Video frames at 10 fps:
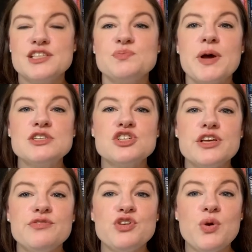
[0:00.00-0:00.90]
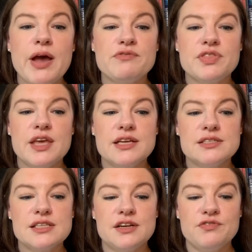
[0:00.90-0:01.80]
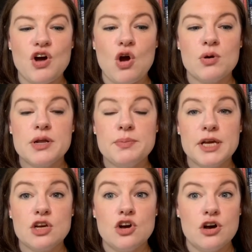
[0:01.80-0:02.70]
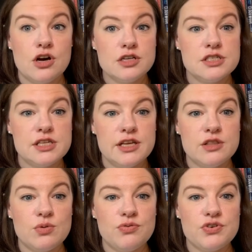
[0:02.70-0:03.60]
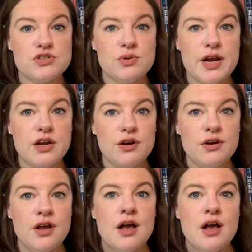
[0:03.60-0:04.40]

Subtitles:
especially if you have things that have already been cooked in the refrigerator.